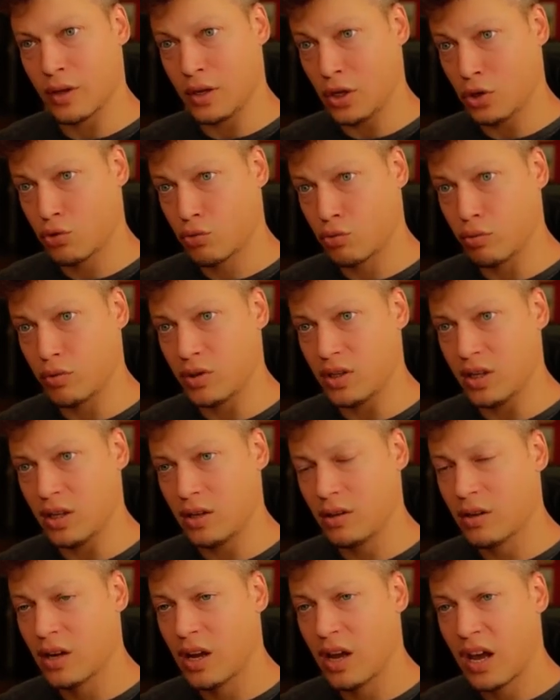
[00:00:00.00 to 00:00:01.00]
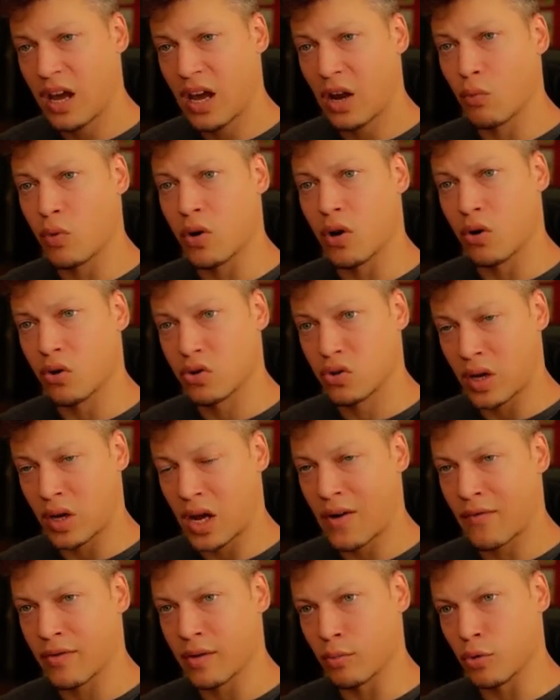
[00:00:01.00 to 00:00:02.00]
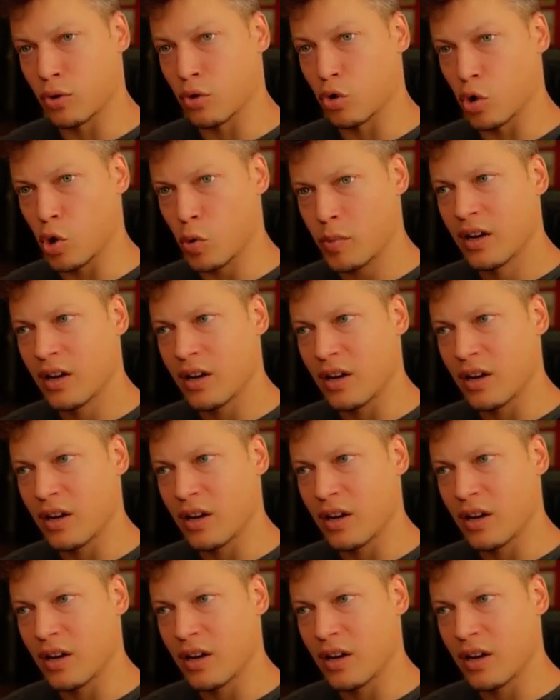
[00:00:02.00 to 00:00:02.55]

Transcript: each routine and we also have them grouped,